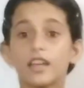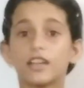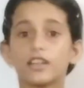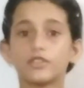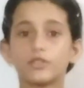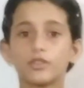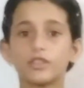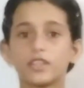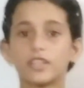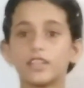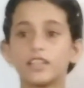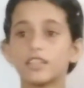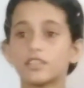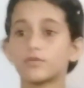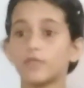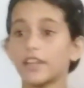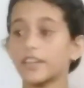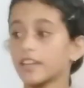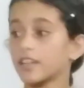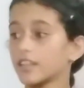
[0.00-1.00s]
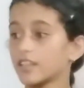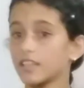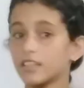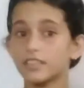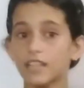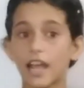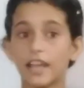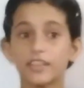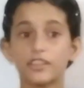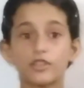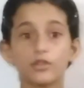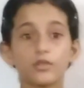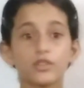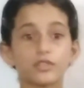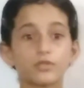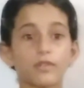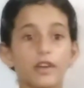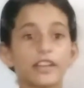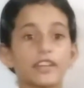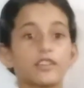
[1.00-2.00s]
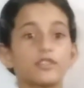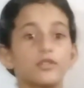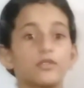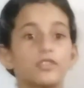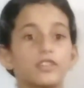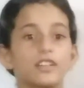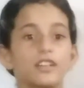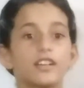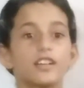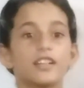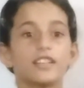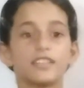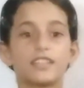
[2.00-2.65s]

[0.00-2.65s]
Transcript: his IQ is very good,